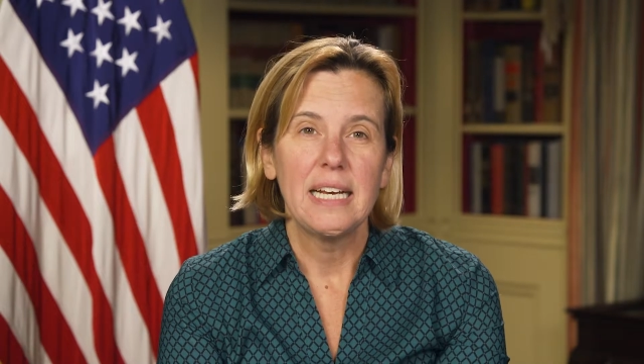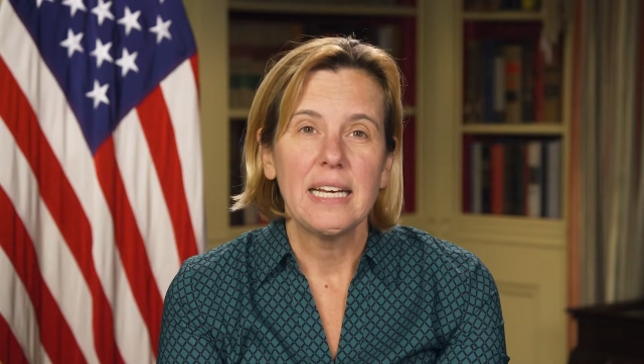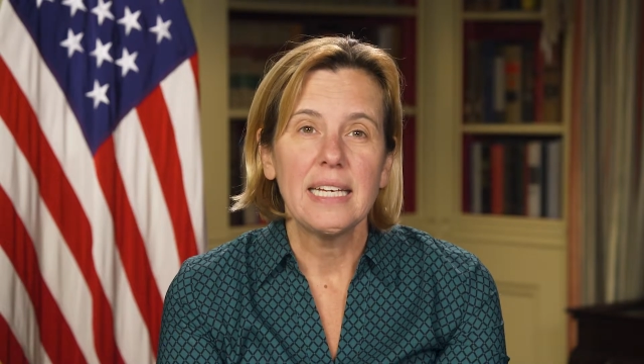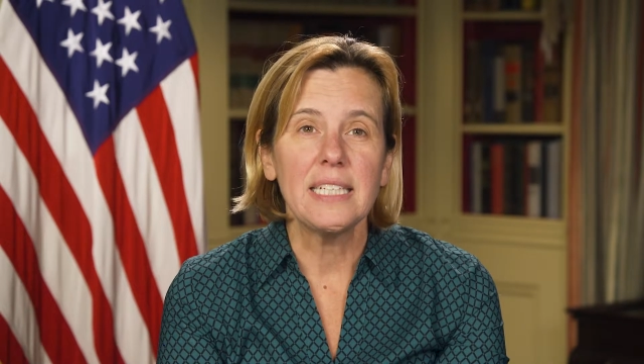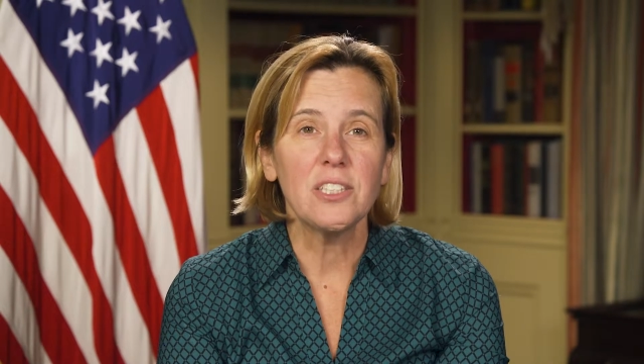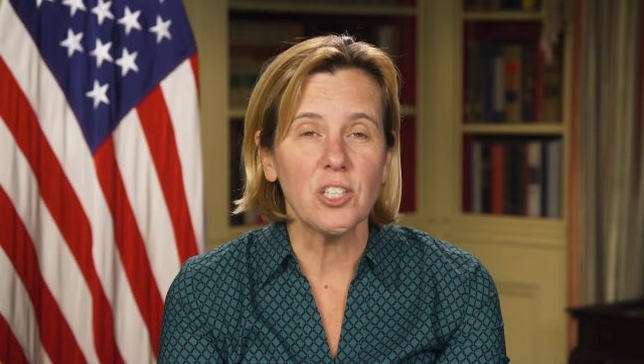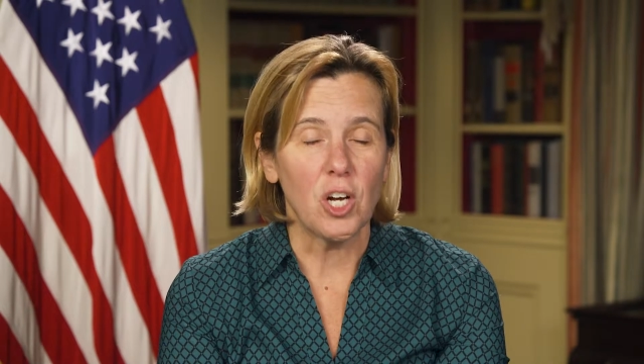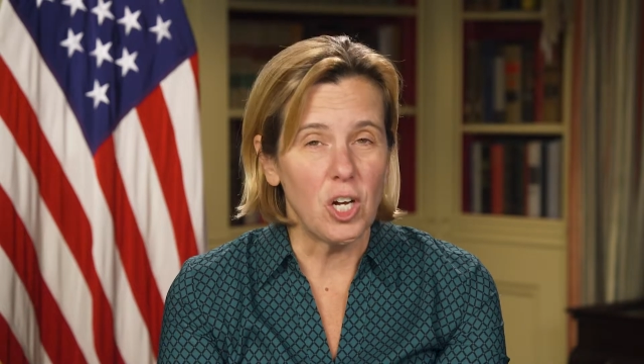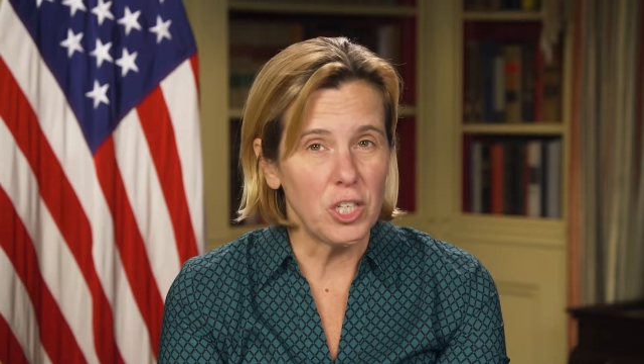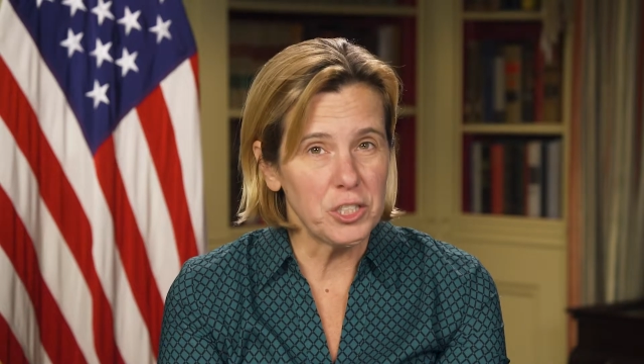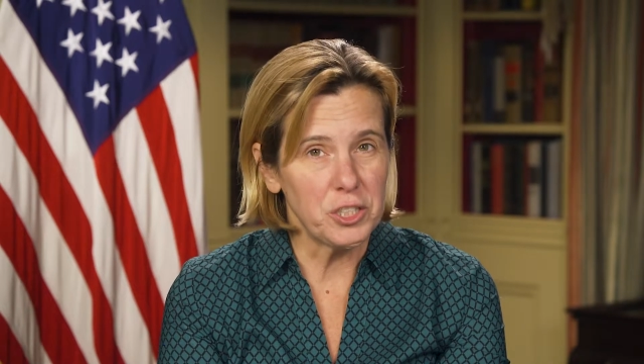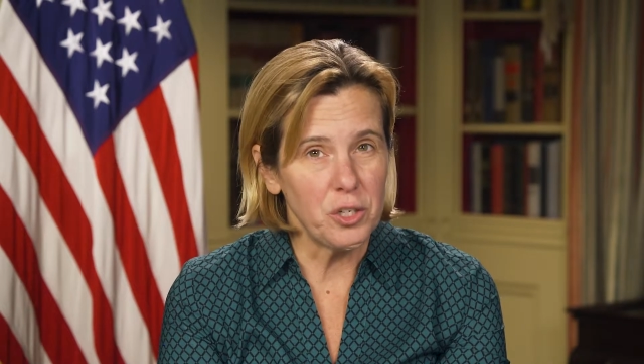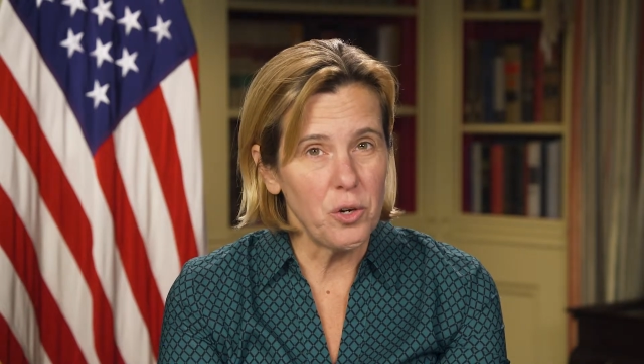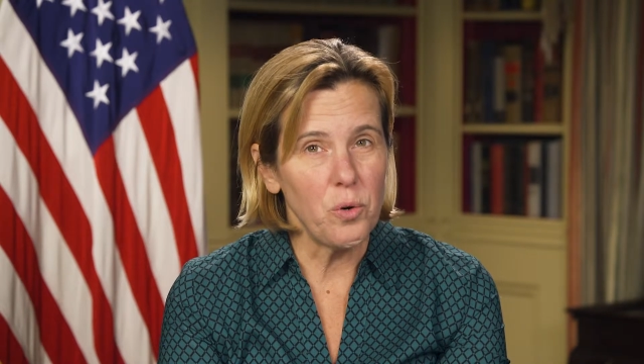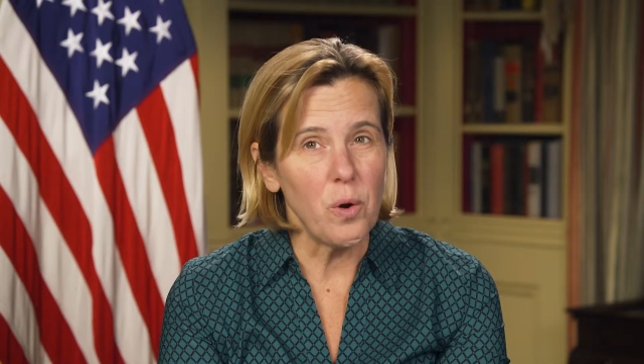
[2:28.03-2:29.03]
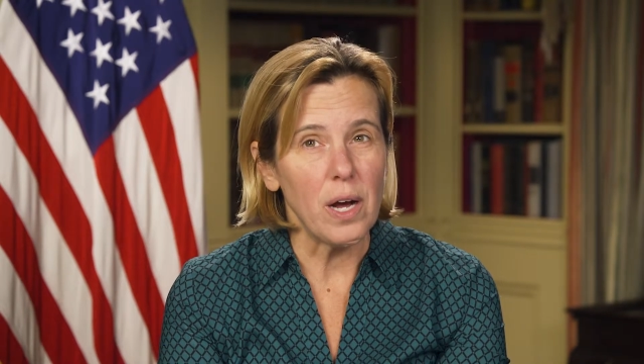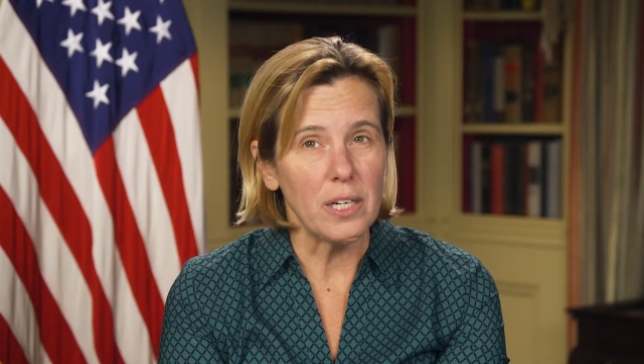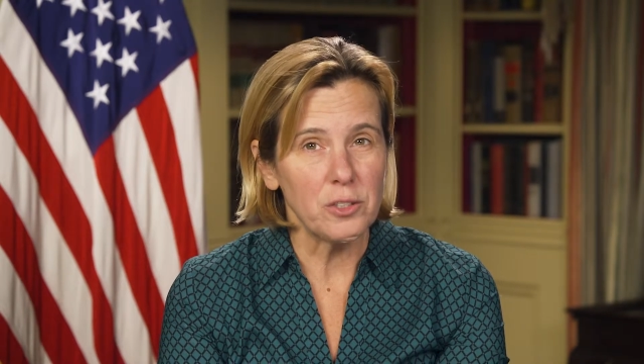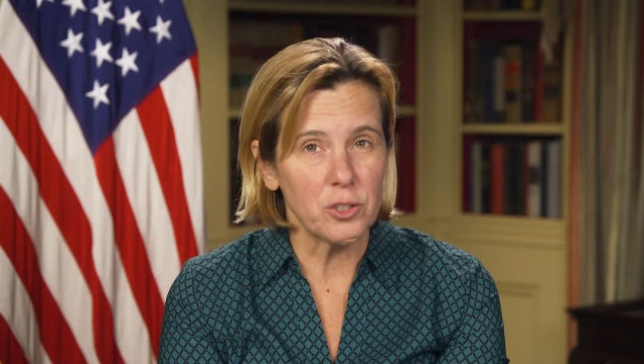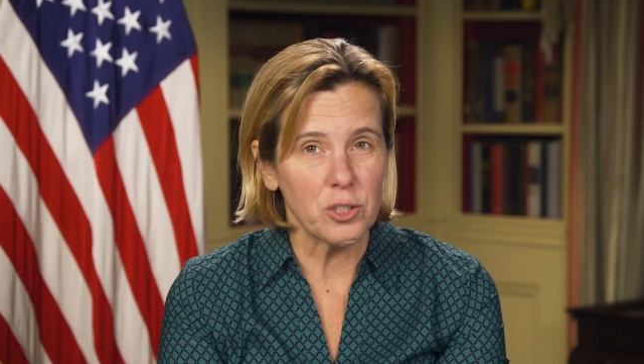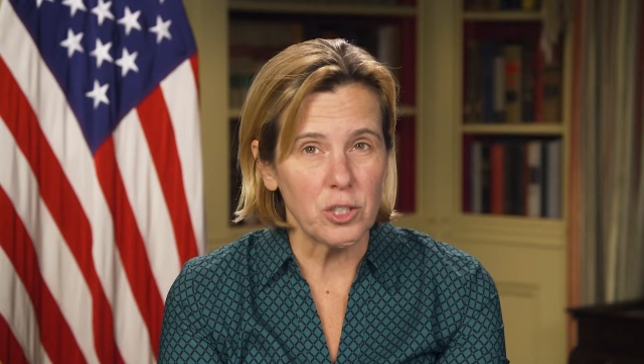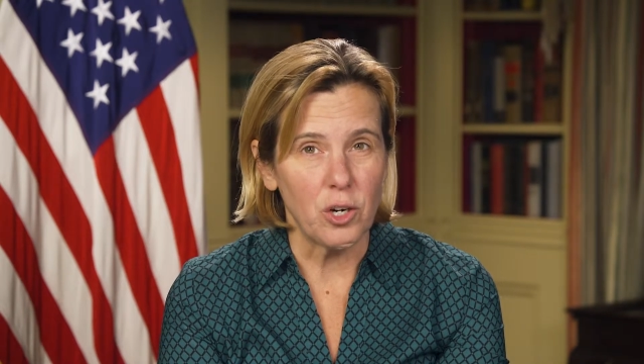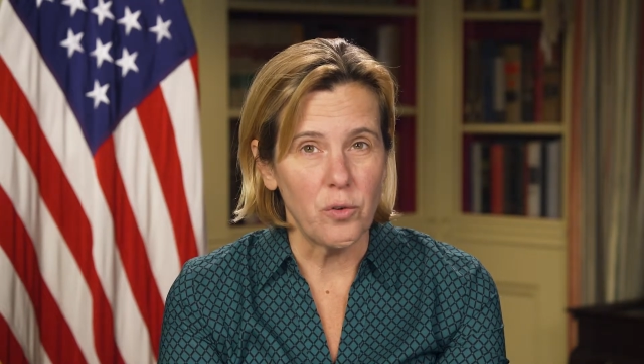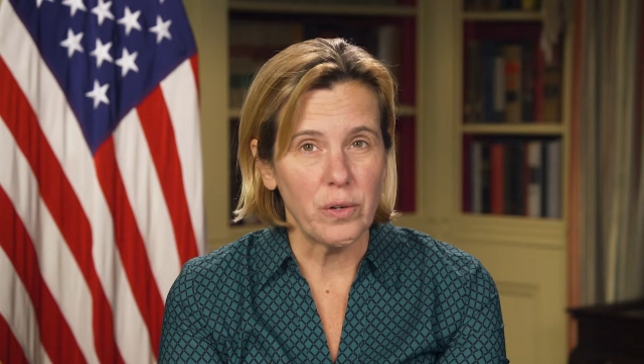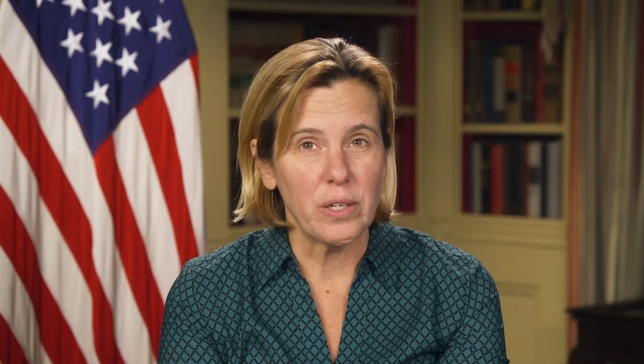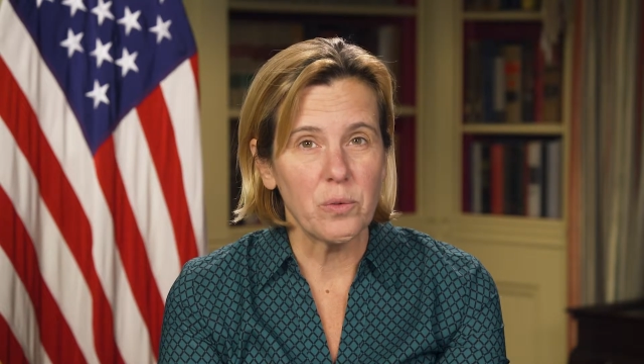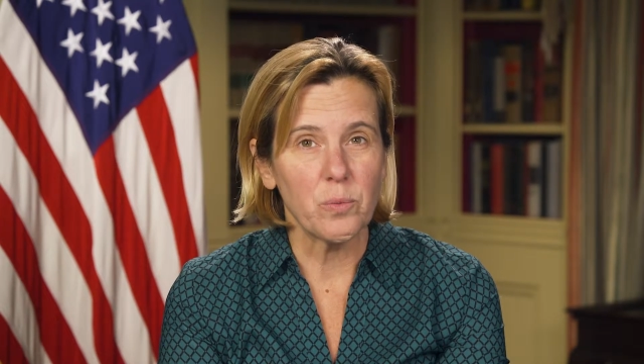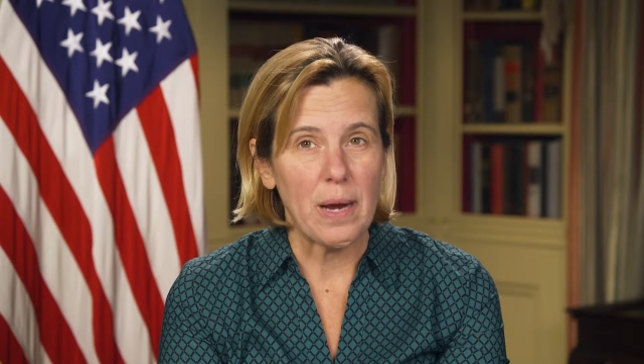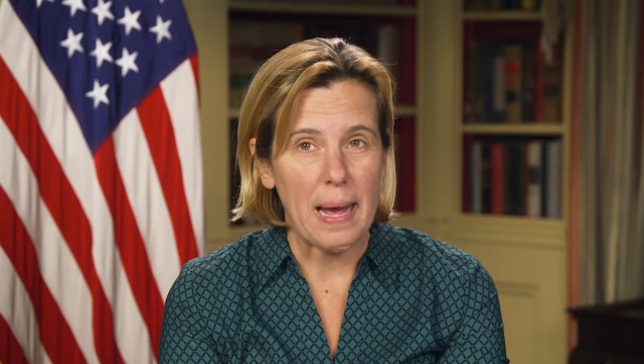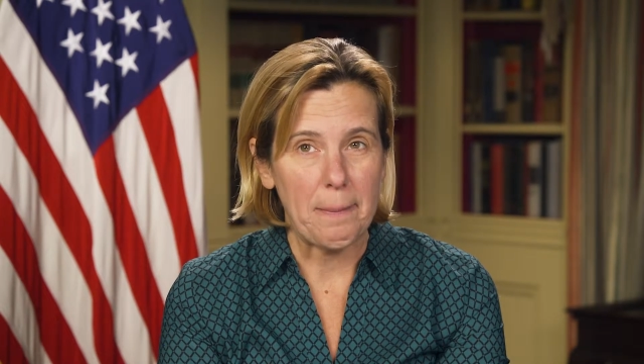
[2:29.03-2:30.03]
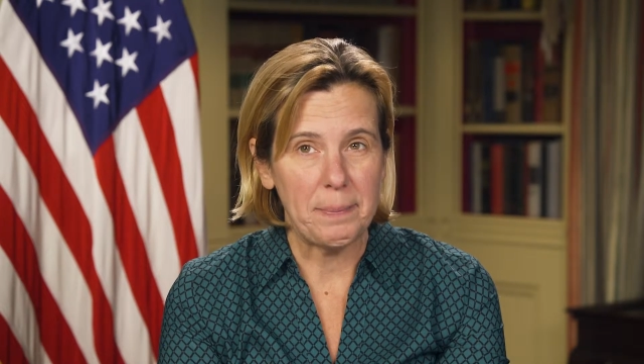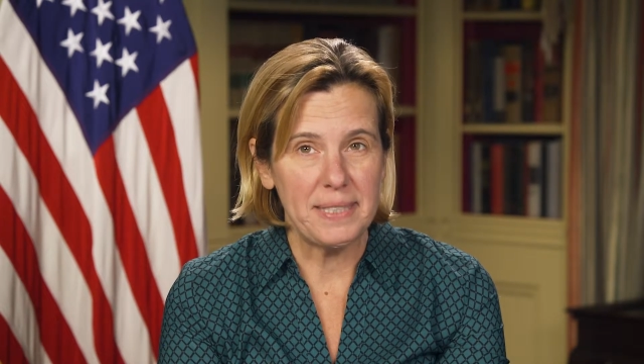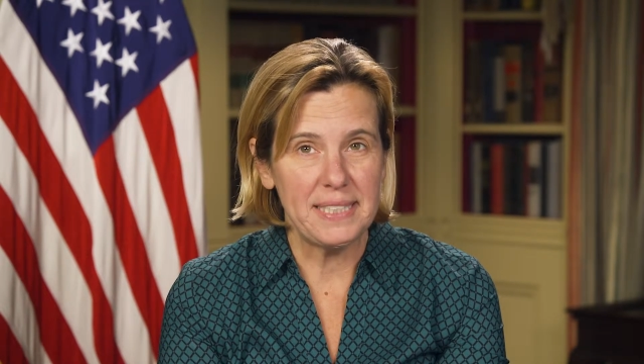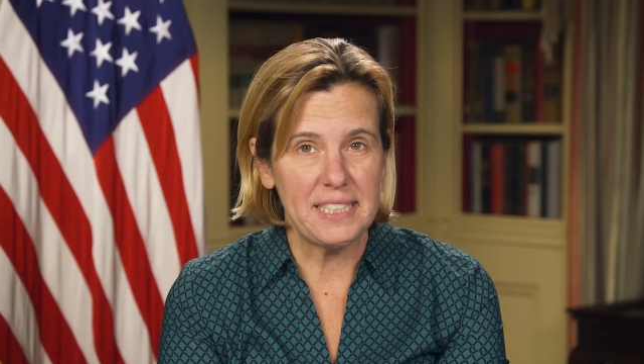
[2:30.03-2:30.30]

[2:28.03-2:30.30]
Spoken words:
It's also undergoing rapid